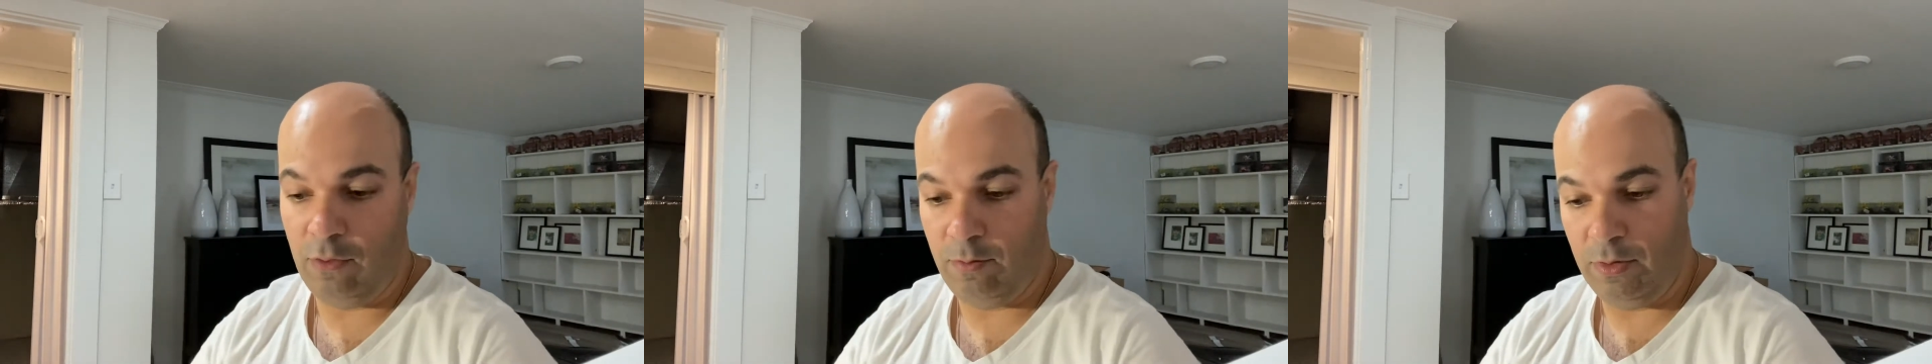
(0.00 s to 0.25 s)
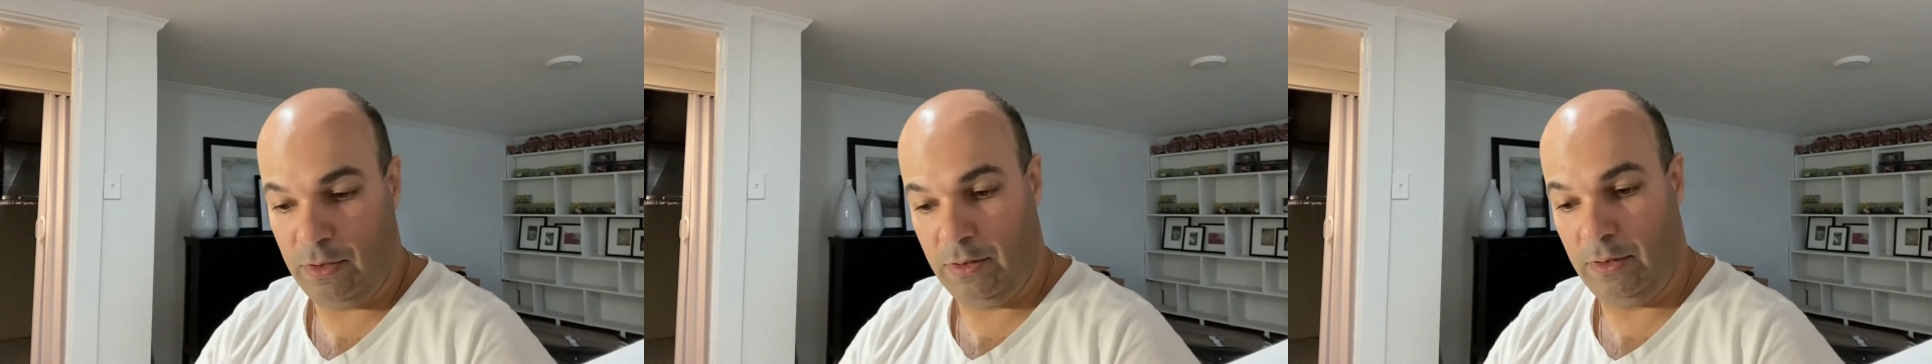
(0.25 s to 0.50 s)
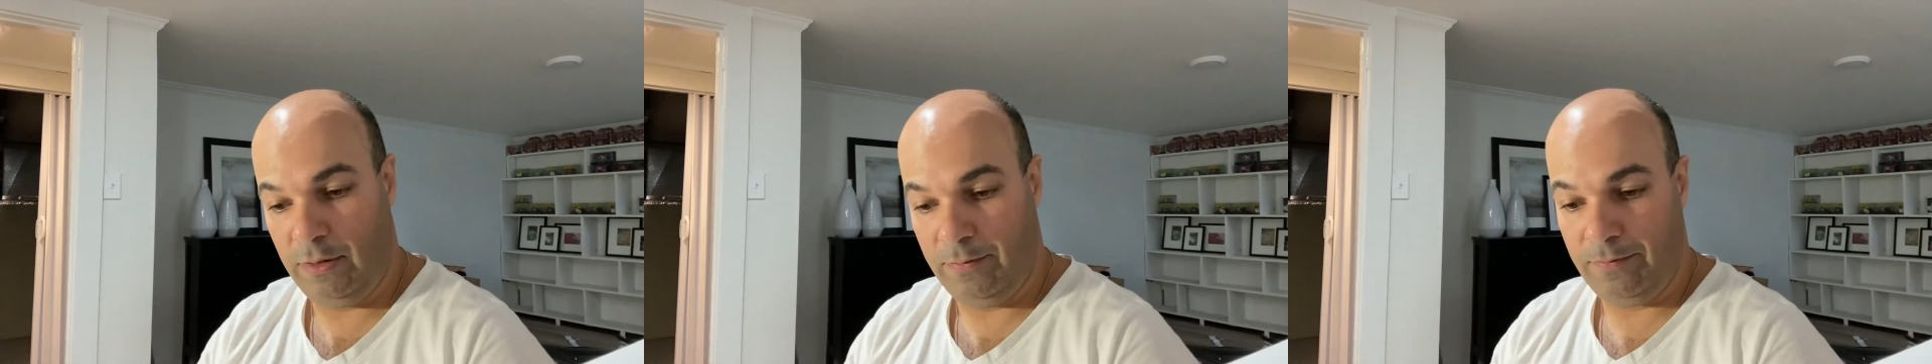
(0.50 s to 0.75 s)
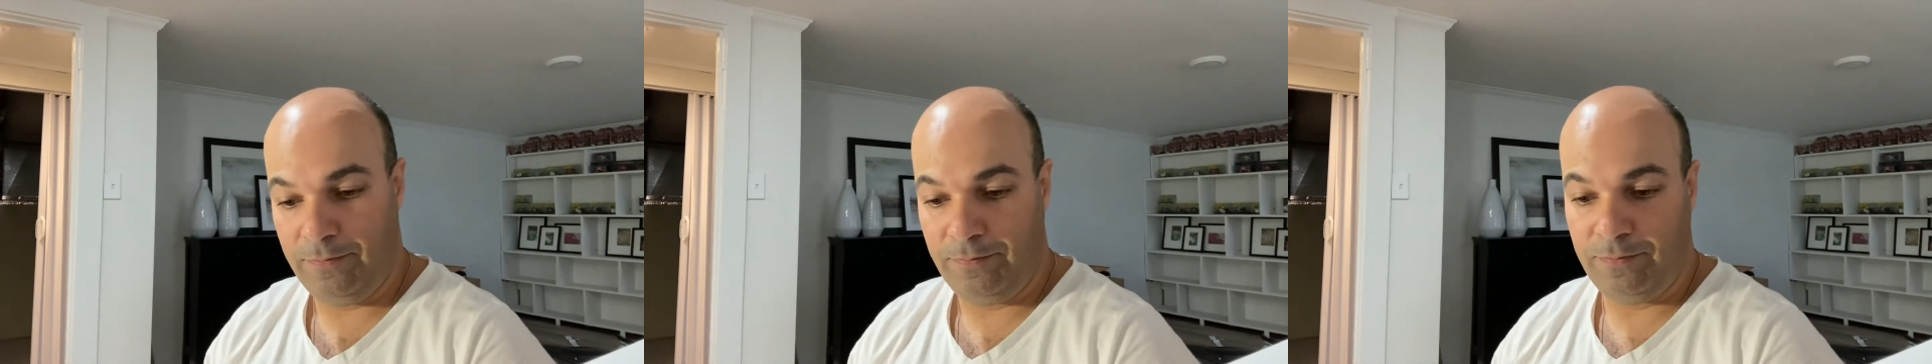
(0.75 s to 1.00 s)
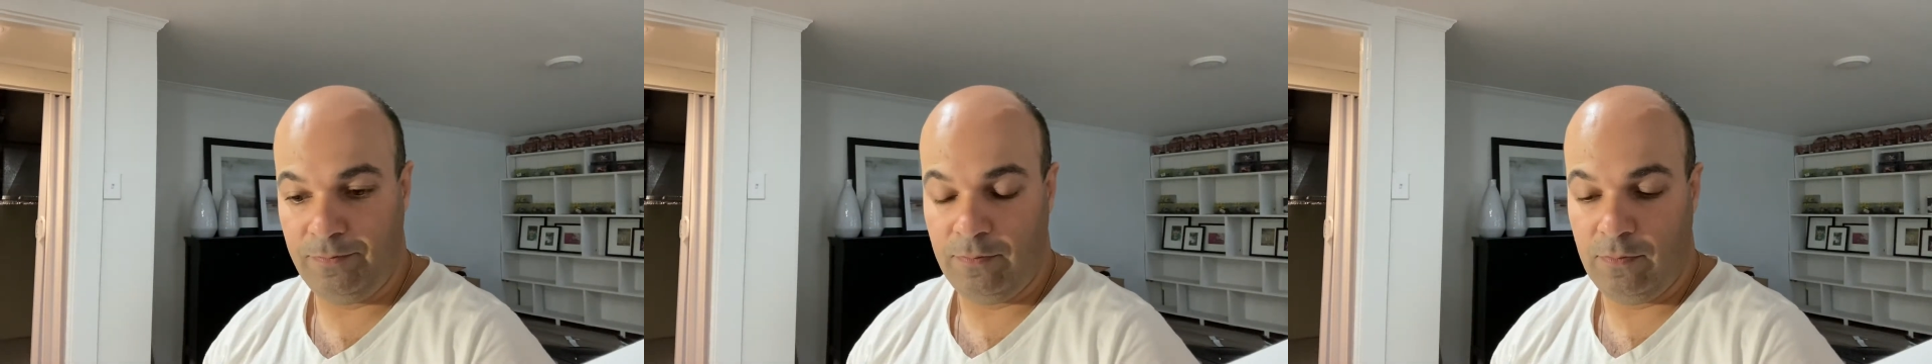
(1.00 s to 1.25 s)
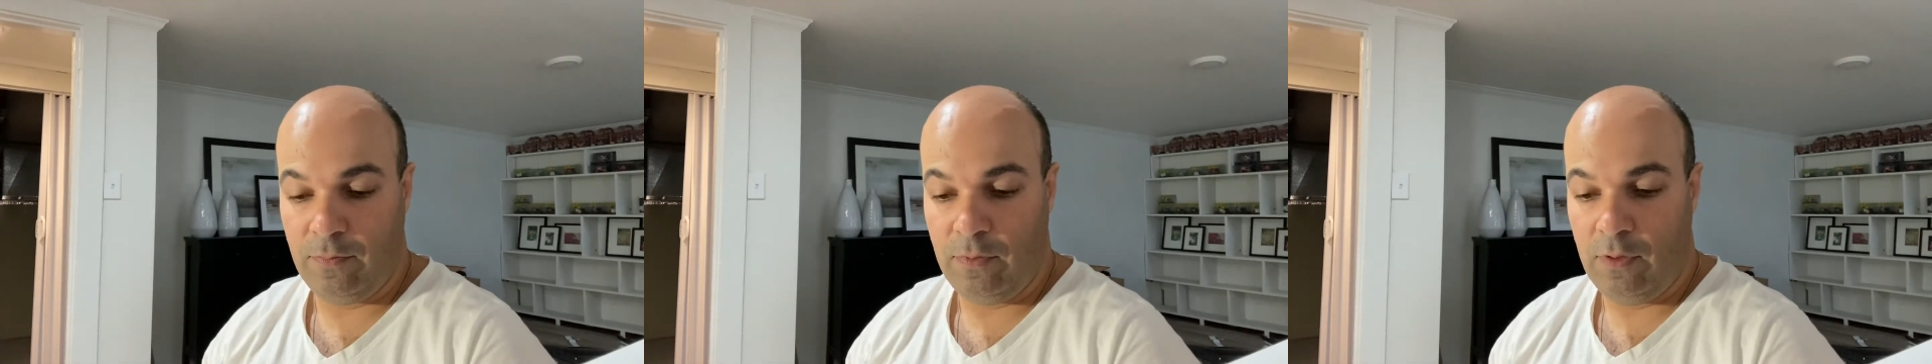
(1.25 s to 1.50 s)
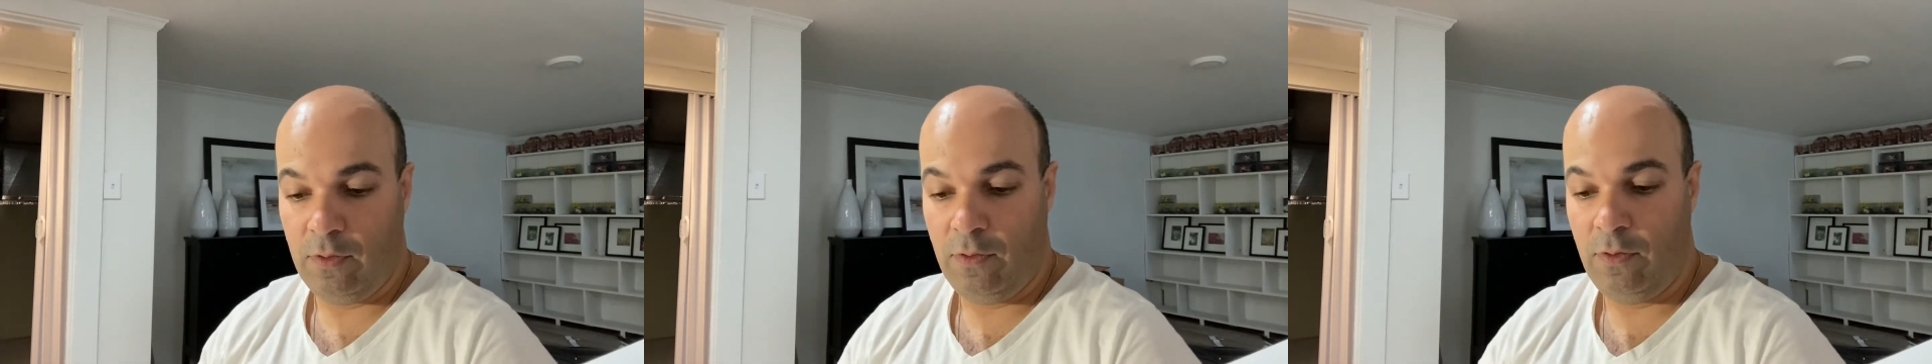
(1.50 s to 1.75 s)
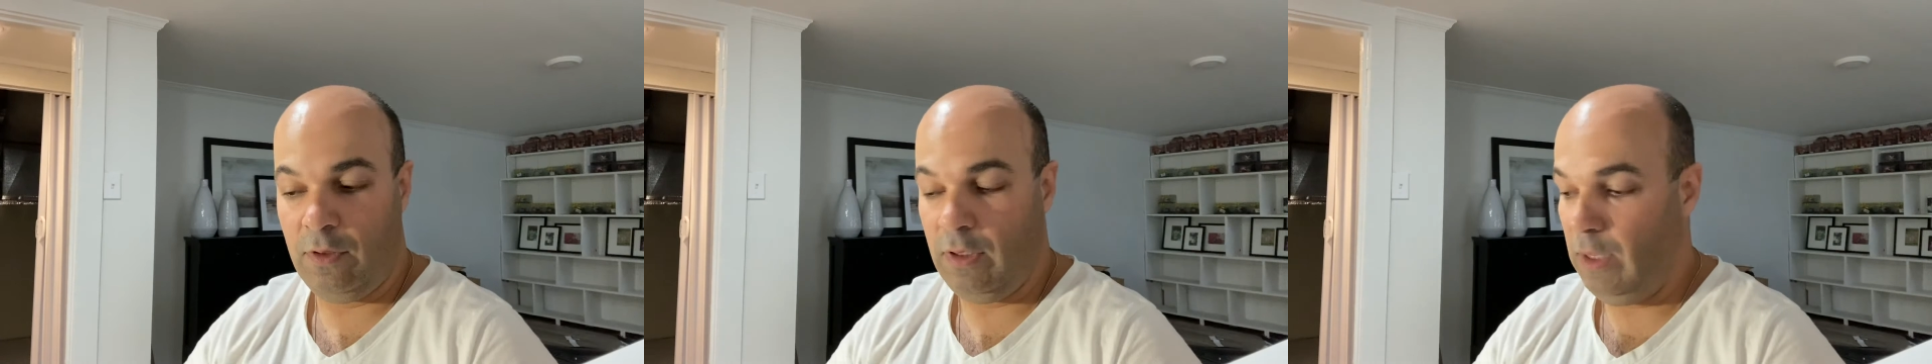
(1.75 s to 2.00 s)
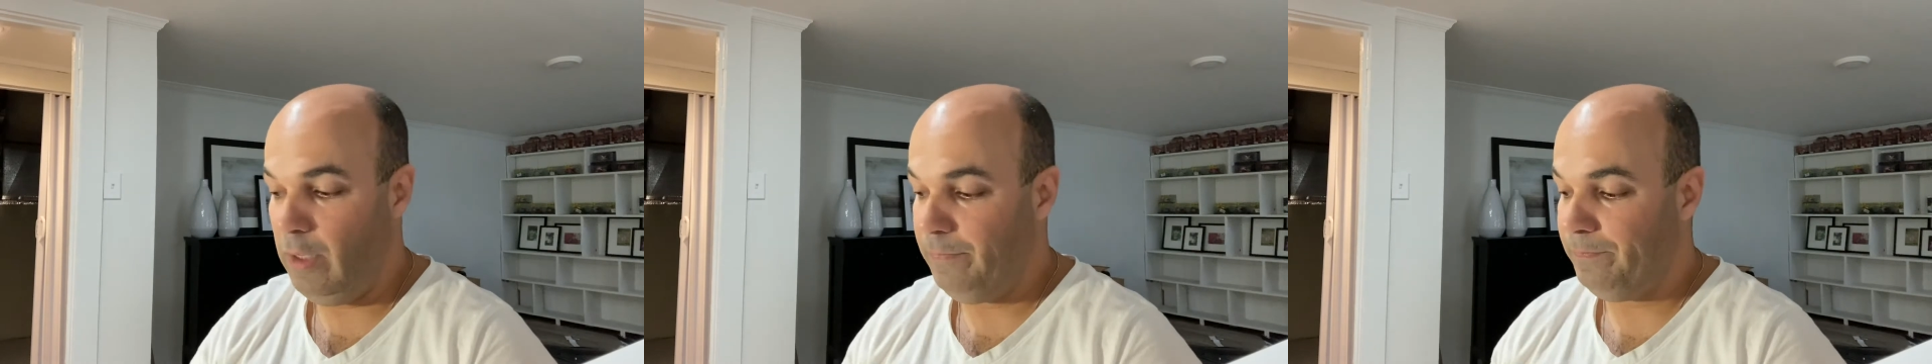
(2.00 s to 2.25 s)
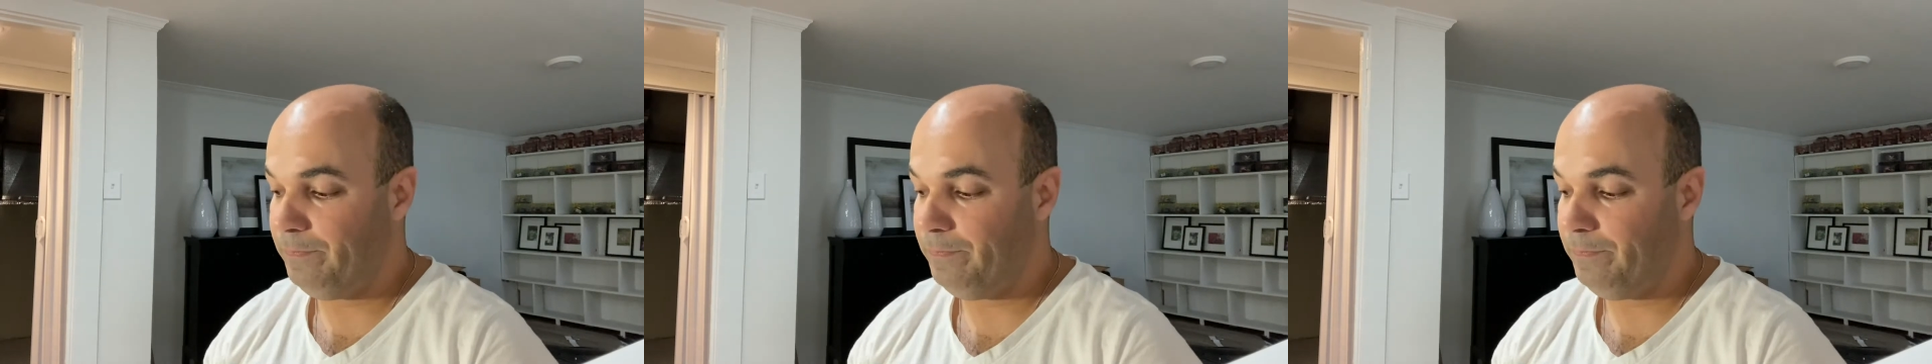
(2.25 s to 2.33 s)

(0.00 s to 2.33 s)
burning, okay?